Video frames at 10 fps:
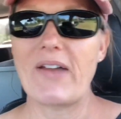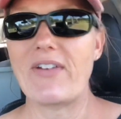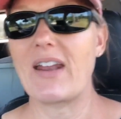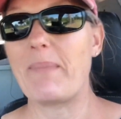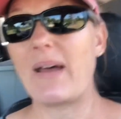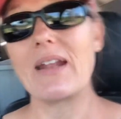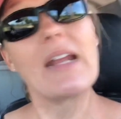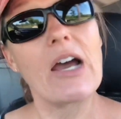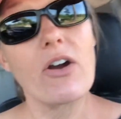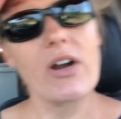I've got about an
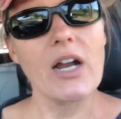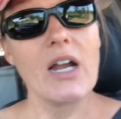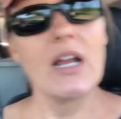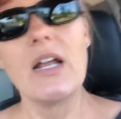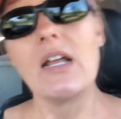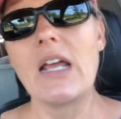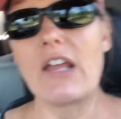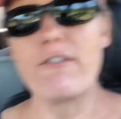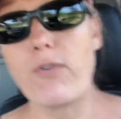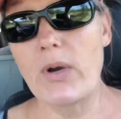hour
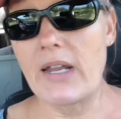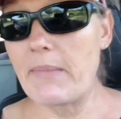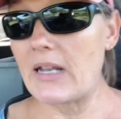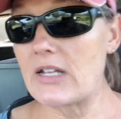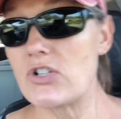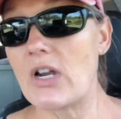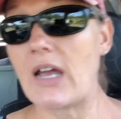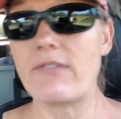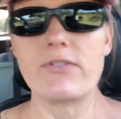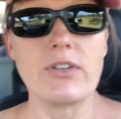and 40-minute
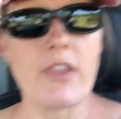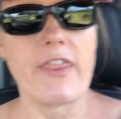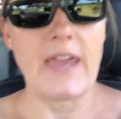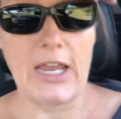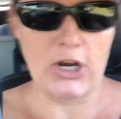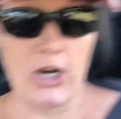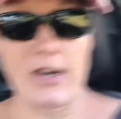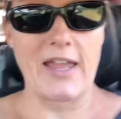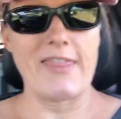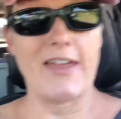drive there,
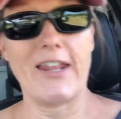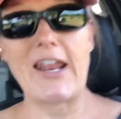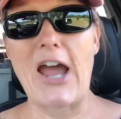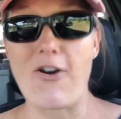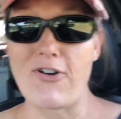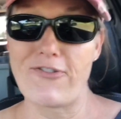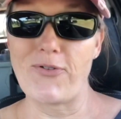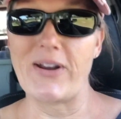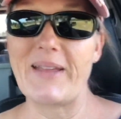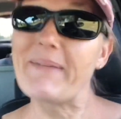and then an hour
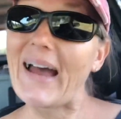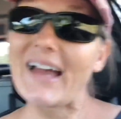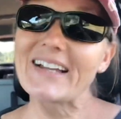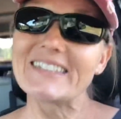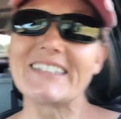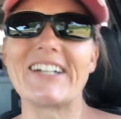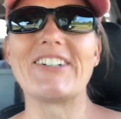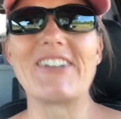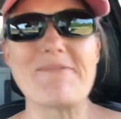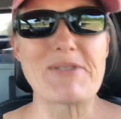40 back. So
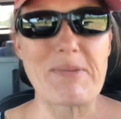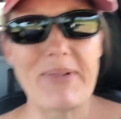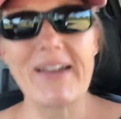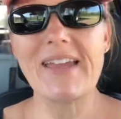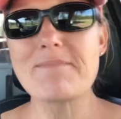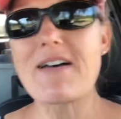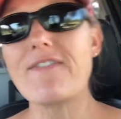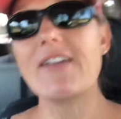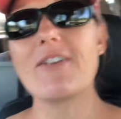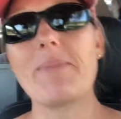I'm gonna plug in my
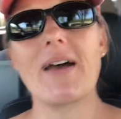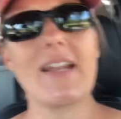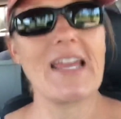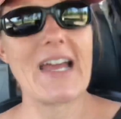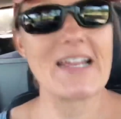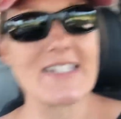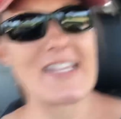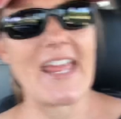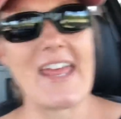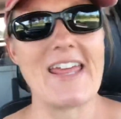favorite podcast
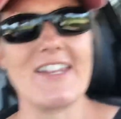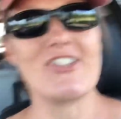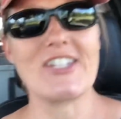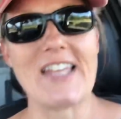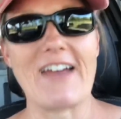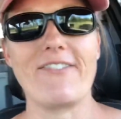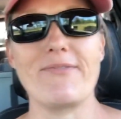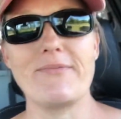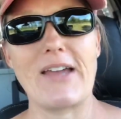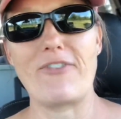and just have
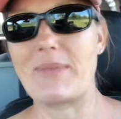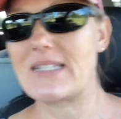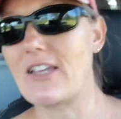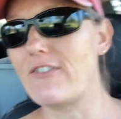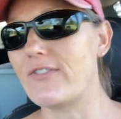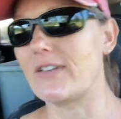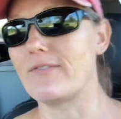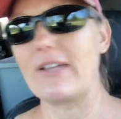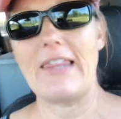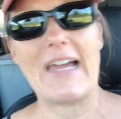myself a
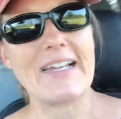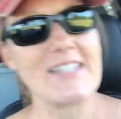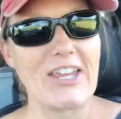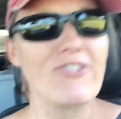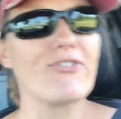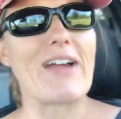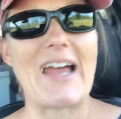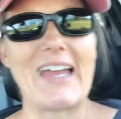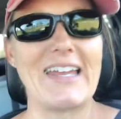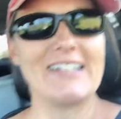relaxing
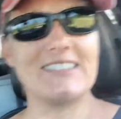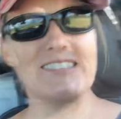ride.